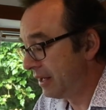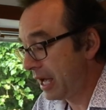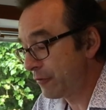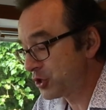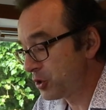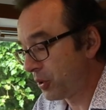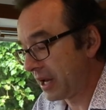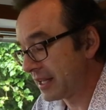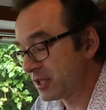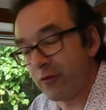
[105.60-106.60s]

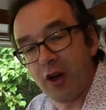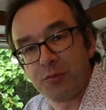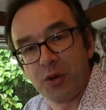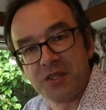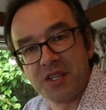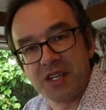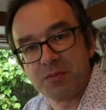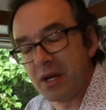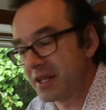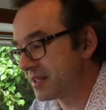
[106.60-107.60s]
F2.8 to
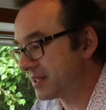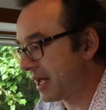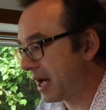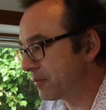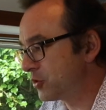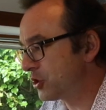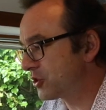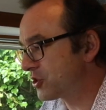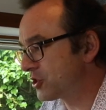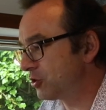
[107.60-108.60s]
5.6 means you
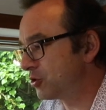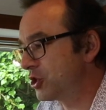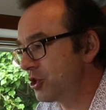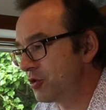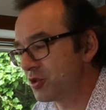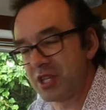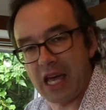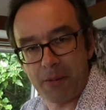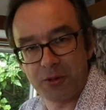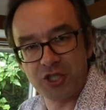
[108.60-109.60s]
can still use the
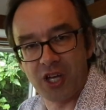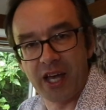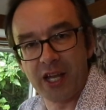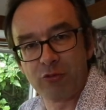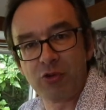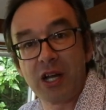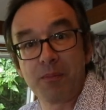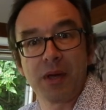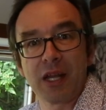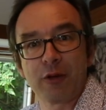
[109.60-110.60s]
aperture in a really
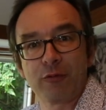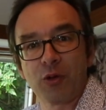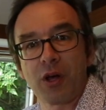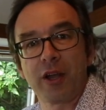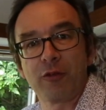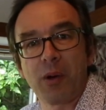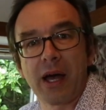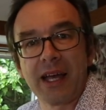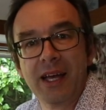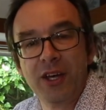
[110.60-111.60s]
meaningful kind of way.